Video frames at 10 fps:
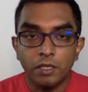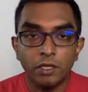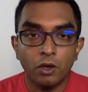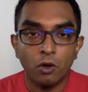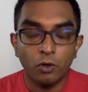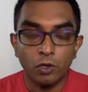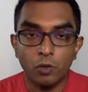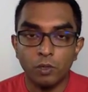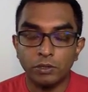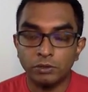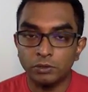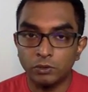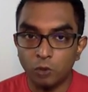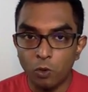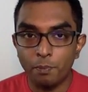the audio was
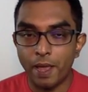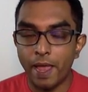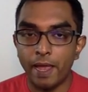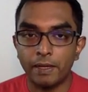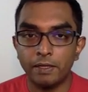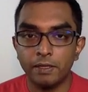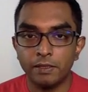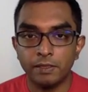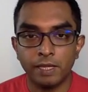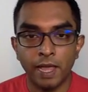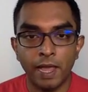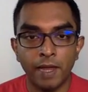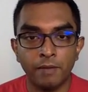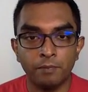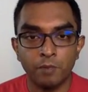so bad
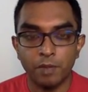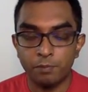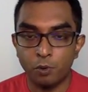that it